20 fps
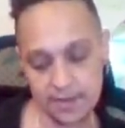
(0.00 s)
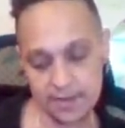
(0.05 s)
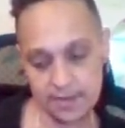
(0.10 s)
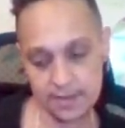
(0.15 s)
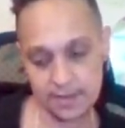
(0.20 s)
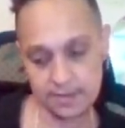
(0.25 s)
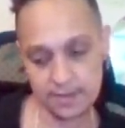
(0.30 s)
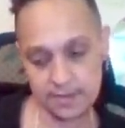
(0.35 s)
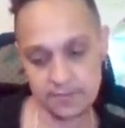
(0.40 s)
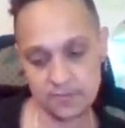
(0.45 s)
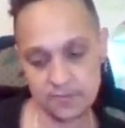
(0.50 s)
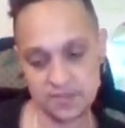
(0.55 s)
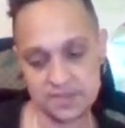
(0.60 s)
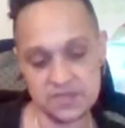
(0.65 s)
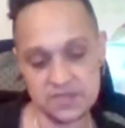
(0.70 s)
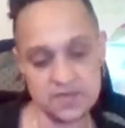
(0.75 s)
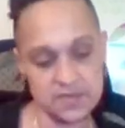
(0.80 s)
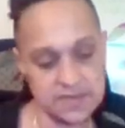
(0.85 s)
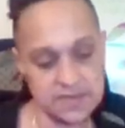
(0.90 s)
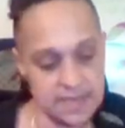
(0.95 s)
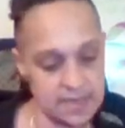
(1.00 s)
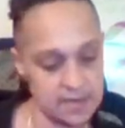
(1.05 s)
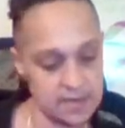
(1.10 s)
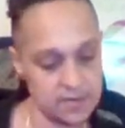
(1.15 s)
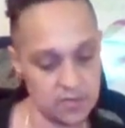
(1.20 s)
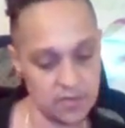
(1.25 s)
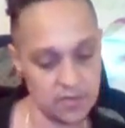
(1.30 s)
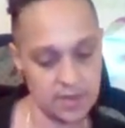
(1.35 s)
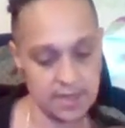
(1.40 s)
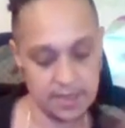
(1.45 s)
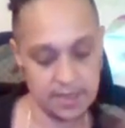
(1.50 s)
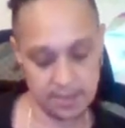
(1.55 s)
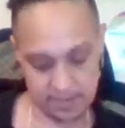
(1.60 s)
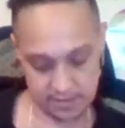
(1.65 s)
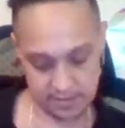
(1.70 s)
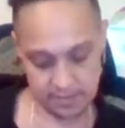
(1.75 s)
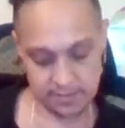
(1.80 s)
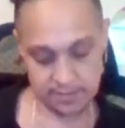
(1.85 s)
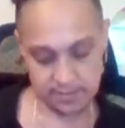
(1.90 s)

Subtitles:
and then we do it that other way.